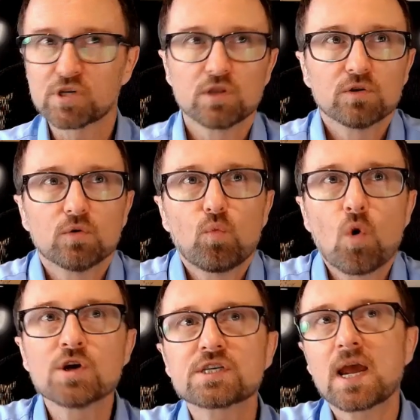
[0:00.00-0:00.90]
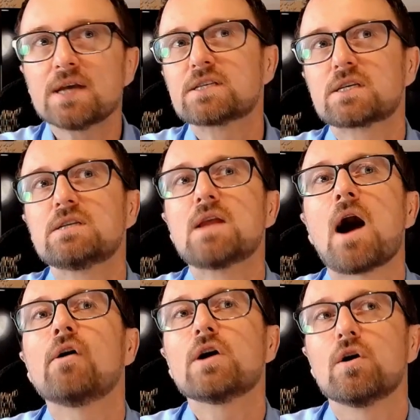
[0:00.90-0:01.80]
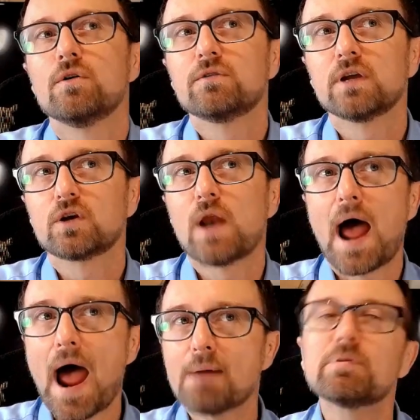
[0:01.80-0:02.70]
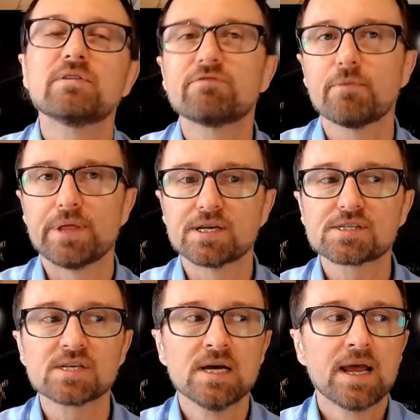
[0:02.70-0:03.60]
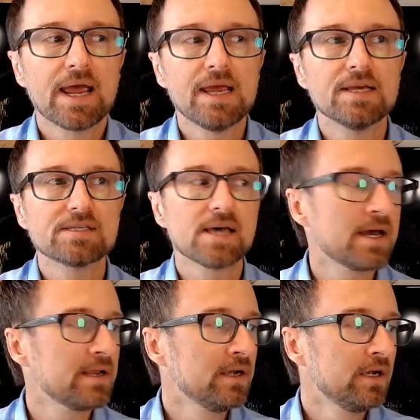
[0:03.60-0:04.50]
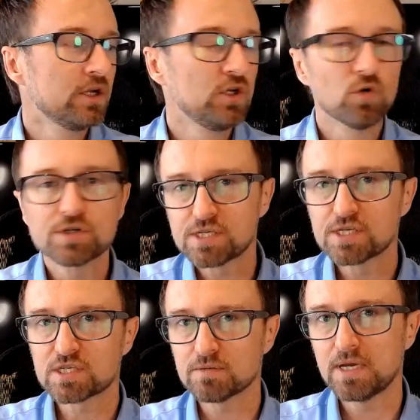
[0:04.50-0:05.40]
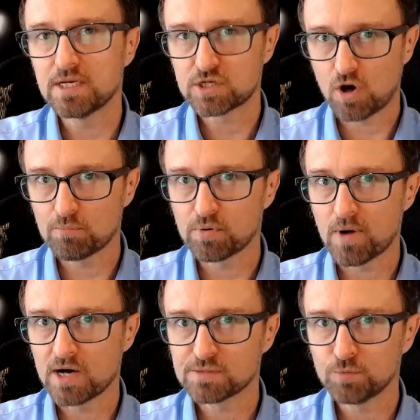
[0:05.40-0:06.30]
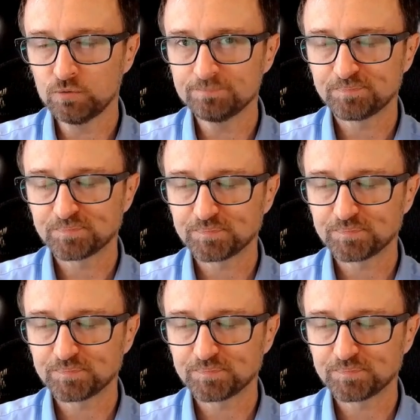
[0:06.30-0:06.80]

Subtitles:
So the worst case scenario that could happen from this is that your system is compromisable.